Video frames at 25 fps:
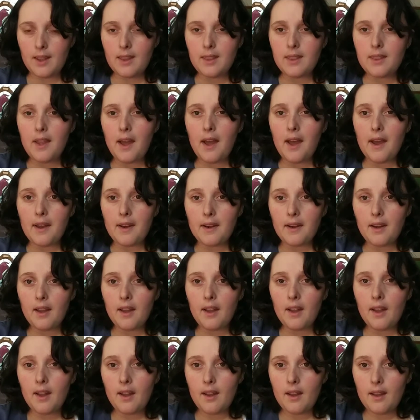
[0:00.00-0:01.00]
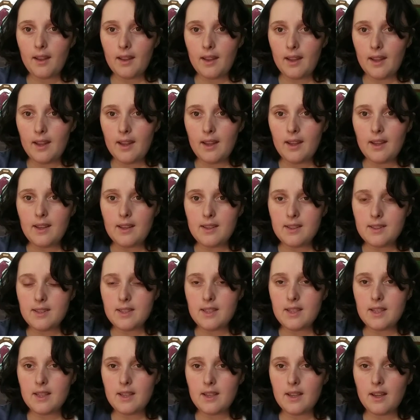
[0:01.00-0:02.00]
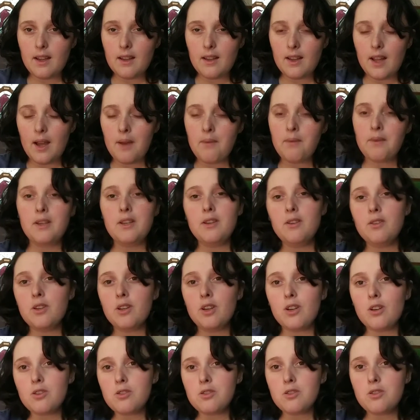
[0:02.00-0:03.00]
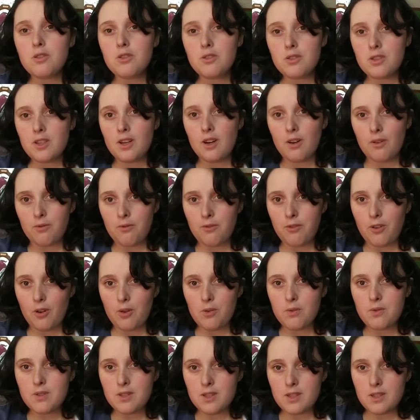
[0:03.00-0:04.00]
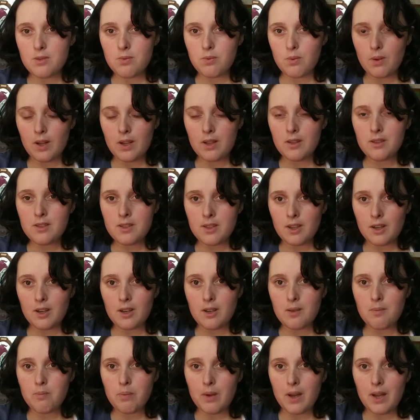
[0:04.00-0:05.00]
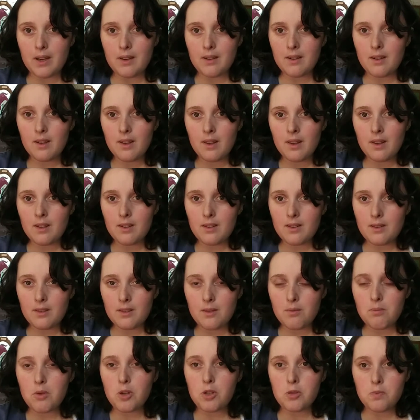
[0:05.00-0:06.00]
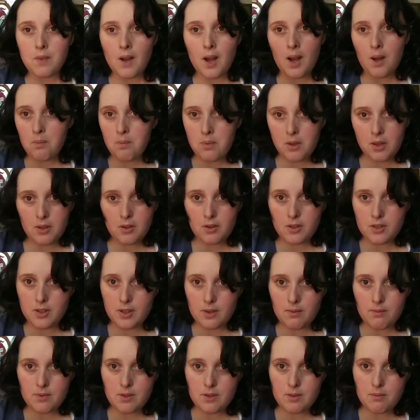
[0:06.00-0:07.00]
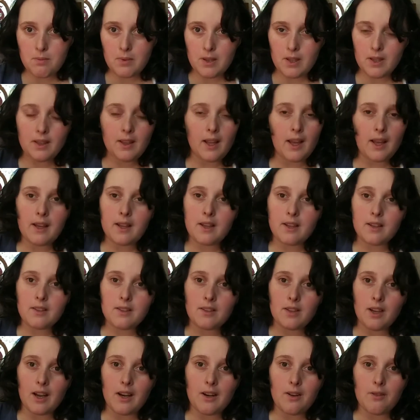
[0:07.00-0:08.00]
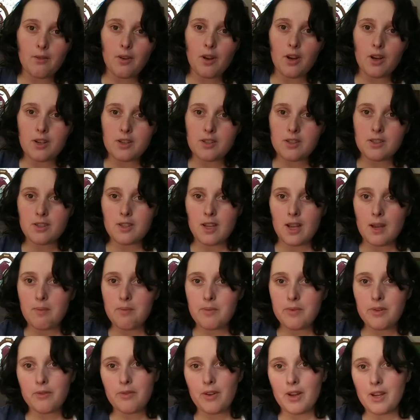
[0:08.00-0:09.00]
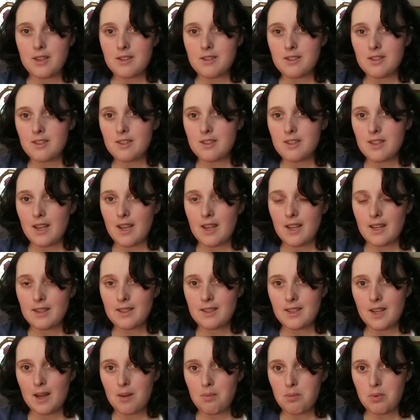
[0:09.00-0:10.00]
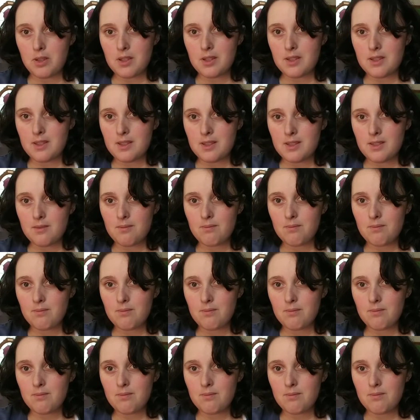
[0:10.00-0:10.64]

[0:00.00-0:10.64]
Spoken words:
that AAC, you can also use it on phones as well, but the most popular seems to be like Dynavox type devices and tablets.